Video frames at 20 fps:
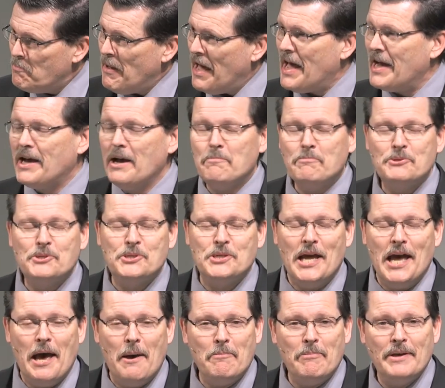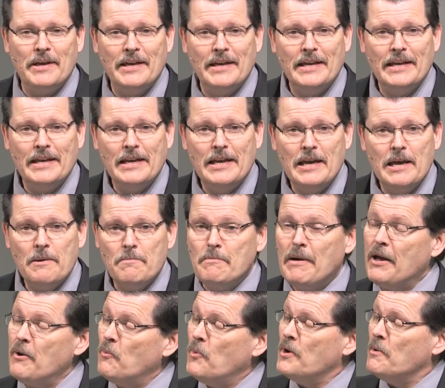to back up a step.
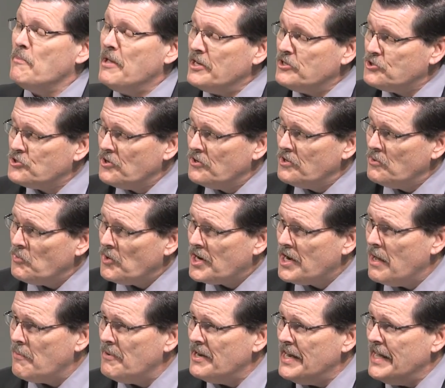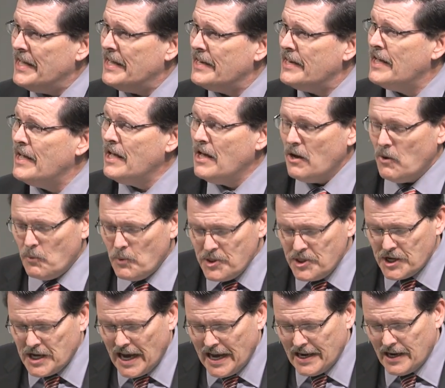Might want to make sure that we're coming in with
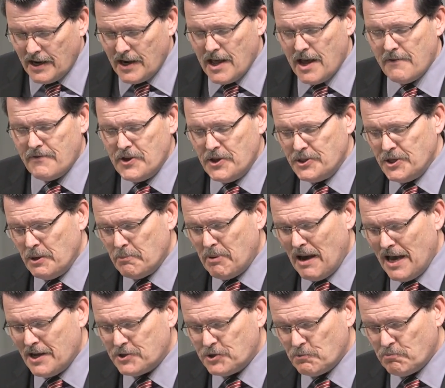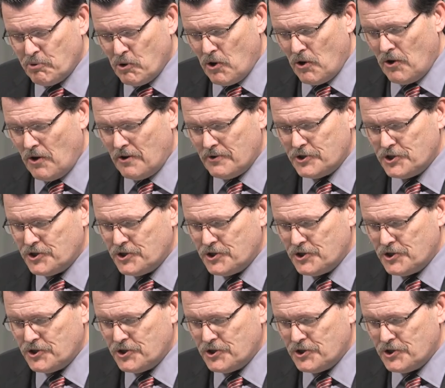the kind of love that the Apostle Paul